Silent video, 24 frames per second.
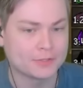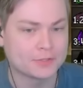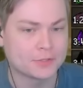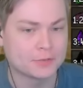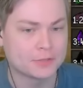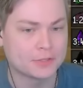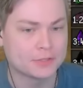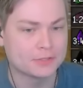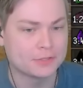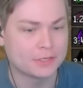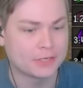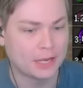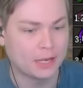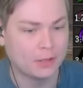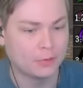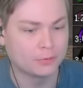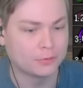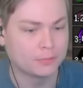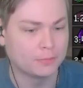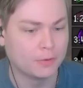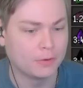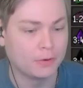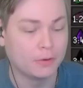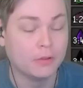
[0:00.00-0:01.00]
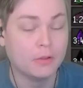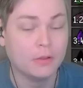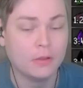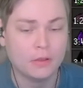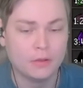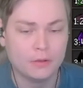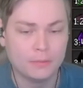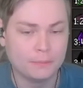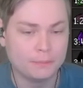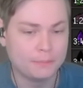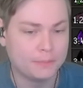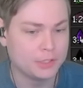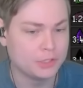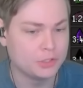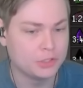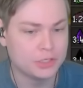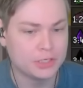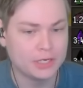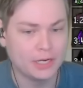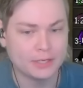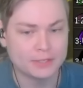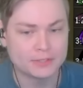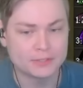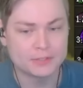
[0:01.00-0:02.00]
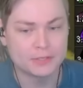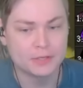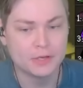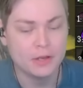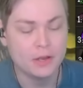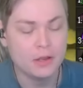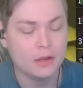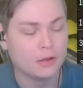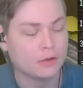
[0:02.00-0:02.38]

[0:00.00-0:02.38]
So things like Eldermill, BGS.